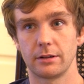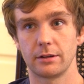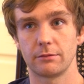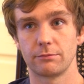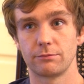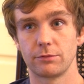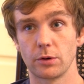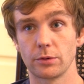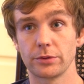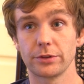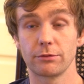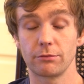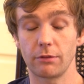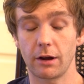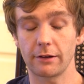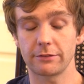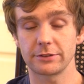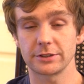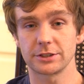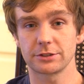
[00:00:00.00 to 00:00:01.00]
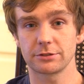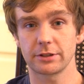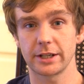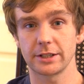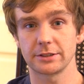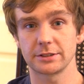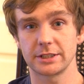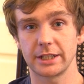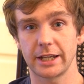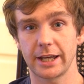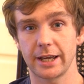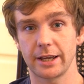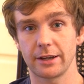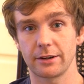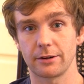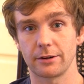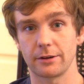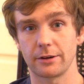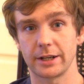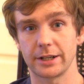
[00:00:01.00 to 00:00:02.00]
rode the roughest trails yet
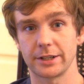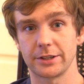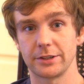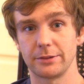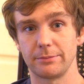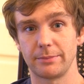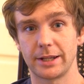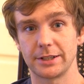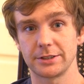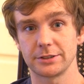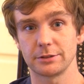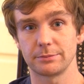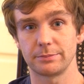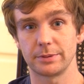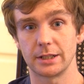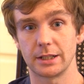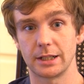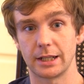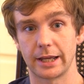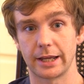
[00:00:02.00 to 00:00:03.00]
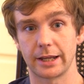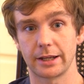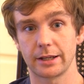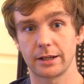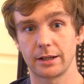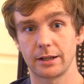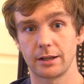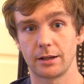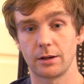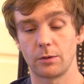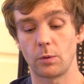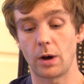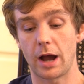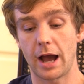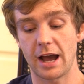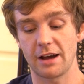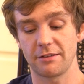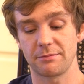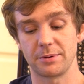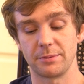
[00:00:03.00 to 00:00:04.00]
or anything mental, but like what I
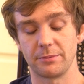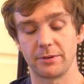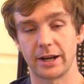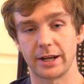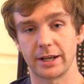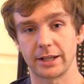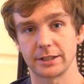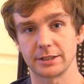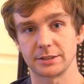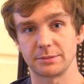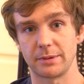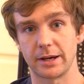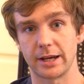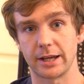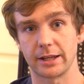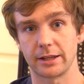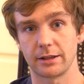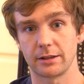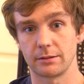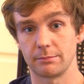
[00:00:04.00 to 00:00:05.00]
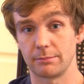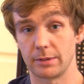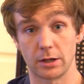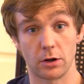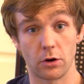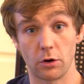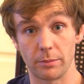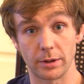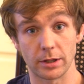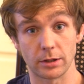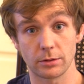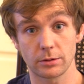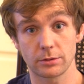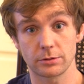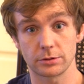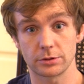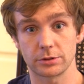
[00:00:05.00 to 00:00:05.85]
have been riding is my all my local